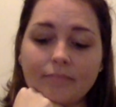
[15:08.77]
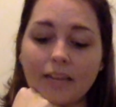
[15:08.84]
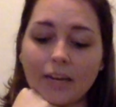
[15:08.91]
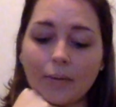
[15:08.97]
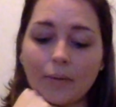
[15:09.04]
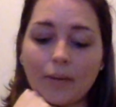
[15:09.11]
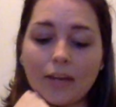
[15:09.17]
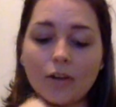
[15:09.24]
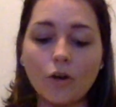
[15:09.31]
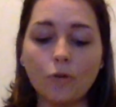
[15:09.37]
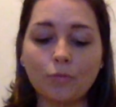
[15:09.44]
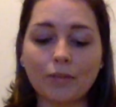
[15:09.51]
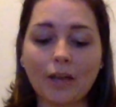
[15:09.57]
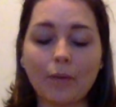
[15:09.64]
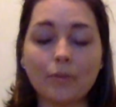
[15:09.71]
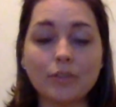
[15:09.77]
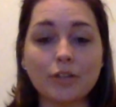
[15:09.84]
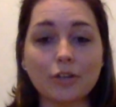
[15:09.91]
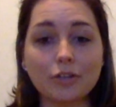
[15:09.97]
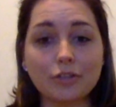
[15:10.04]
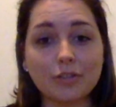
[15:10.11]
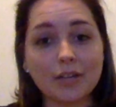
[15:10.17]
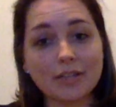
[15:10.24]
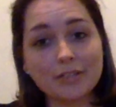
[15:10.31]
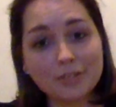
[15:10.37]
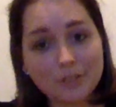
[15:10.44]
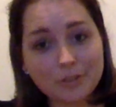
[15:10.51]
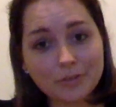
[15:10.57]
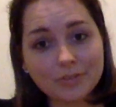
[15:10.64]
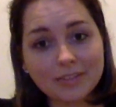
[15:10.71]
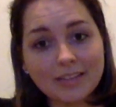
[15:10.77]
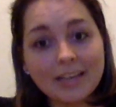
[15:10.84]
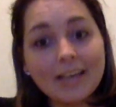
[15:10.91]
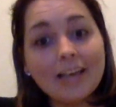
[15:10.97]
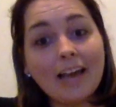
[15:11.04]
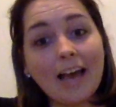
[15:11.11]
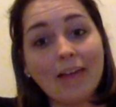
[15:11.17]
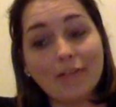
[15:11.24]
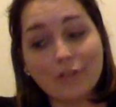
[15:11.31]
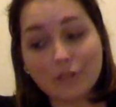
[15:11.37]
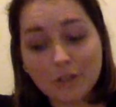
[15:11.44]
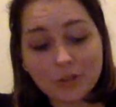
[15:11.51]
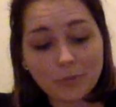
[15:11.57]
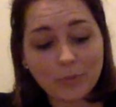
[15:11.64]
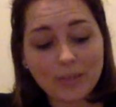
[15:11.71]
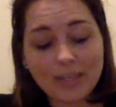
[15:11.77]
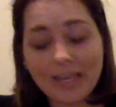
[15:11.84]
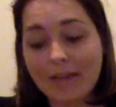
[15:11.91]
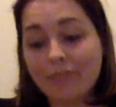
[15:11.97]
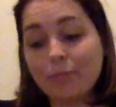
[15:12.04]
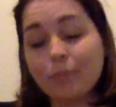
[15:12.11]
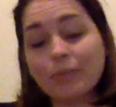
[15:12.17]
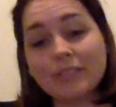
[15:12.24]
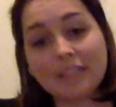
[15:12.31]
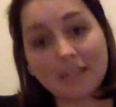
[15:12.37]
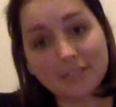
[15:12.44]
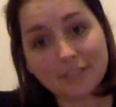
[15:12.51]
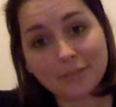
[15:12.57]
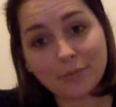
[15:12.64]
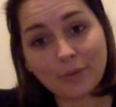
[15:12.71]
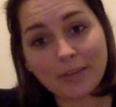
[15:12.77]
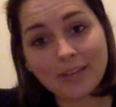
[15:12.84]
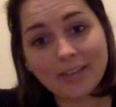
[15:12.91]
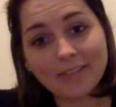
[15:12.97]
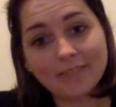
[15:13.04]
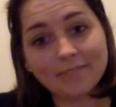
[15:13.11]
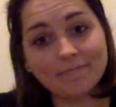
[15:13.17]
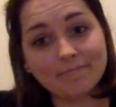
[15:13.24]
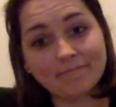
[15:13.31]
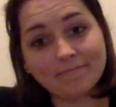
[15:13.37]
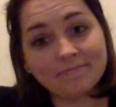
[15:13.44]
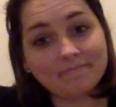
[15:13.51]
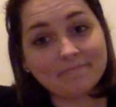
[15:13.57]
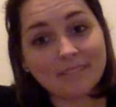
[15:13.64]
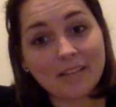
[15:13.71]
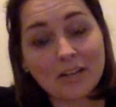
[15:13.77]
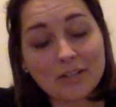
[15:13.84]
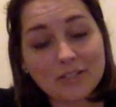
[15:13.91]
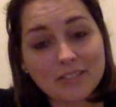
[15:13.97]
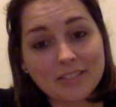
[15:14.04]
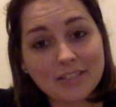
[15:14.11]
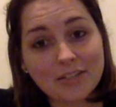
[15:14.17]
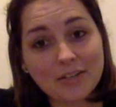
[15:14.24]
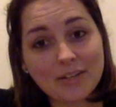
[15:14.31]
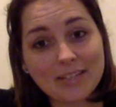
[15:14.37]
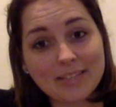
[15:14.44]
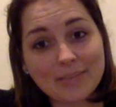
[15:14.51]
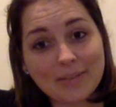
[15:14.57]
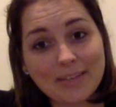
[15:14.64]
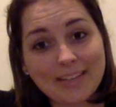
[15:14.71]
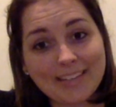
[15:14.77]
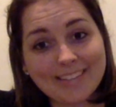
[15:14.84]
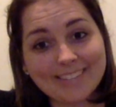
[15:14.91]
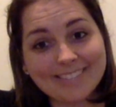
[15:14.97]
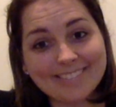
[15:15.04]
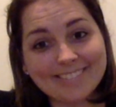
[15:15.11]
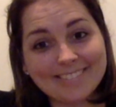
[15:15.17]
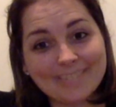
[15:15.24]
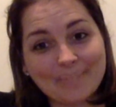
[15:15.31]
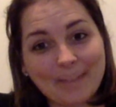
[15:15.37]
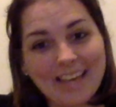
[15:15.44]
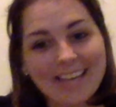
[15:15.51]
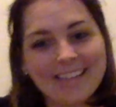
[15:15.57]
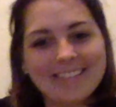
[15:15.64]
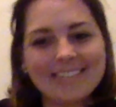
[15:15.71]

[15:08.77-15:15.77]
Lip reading: anyway, hopefully hopefully I will talk to you guys soon. Have a good week. Have a productive week. And I'll see you next week. Bye.